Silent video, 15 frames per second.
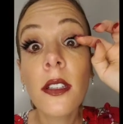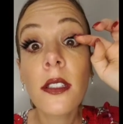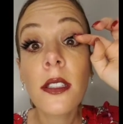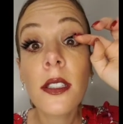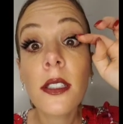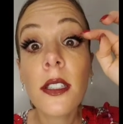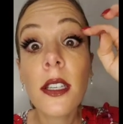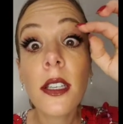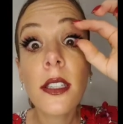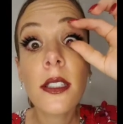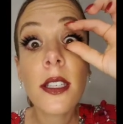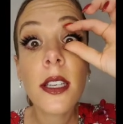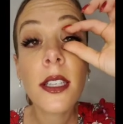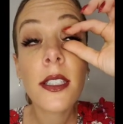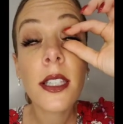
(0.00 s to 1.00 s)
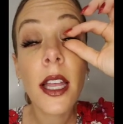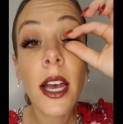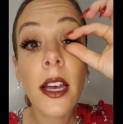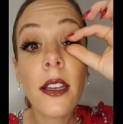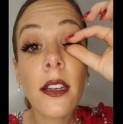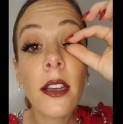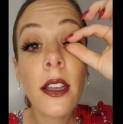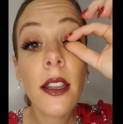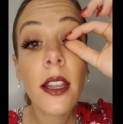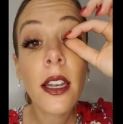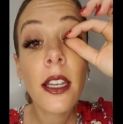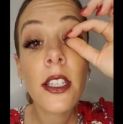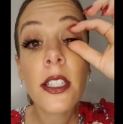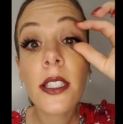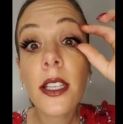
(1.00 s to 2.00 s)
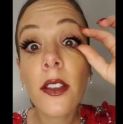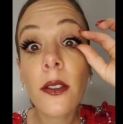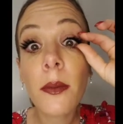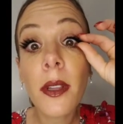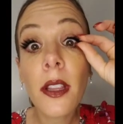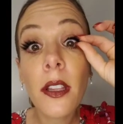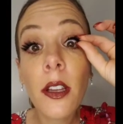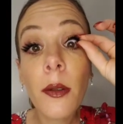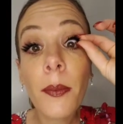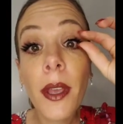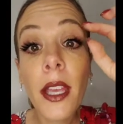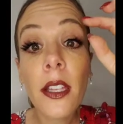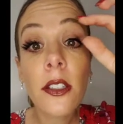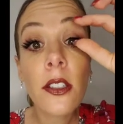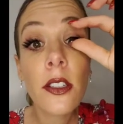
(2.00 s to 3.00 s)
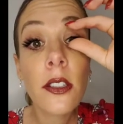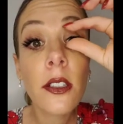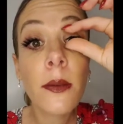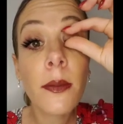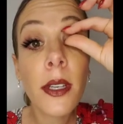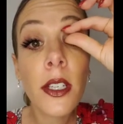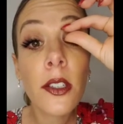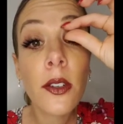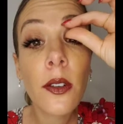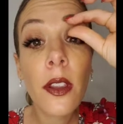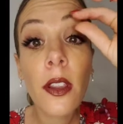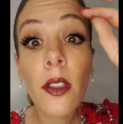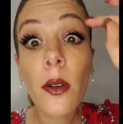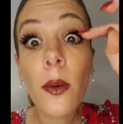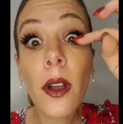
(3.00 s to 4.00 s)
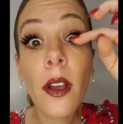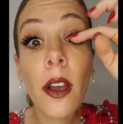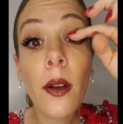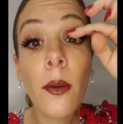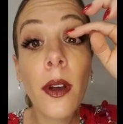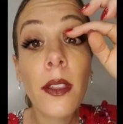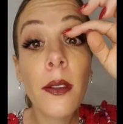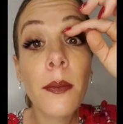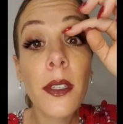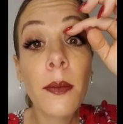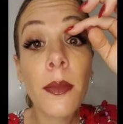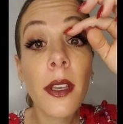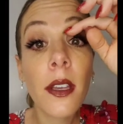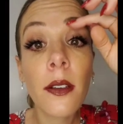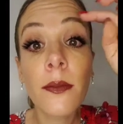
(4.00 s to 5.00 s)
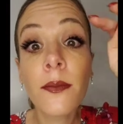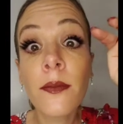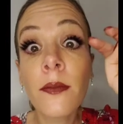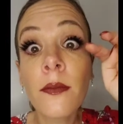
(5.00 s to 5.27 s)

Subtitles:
It's as easy as that. And then I just give them a little pinch to make sure that they're where I want them to be.